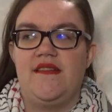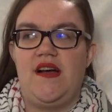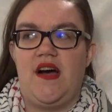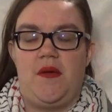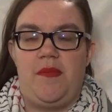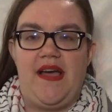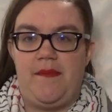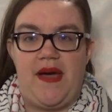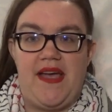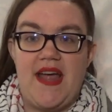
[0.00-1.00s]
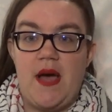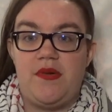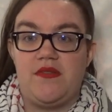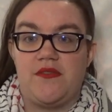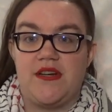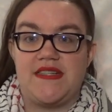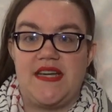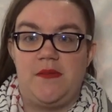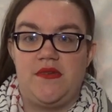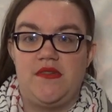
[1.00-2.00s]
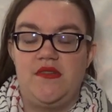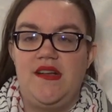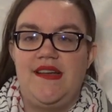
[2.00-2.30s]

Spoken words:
by an apple, for example,